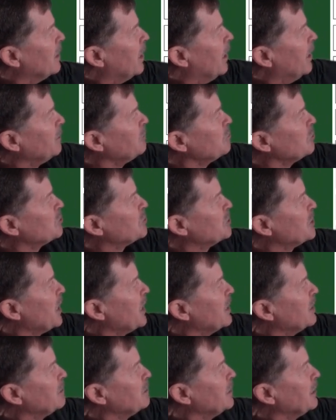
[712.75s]

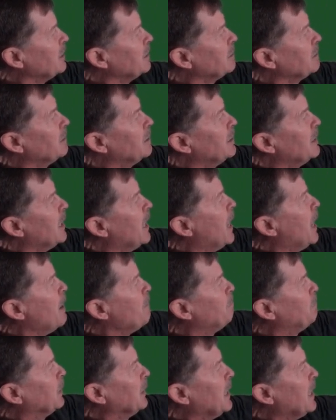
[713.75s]
understanding,
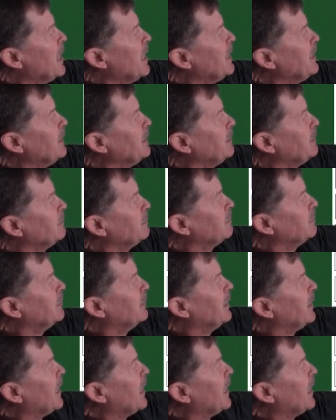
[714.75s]
applying,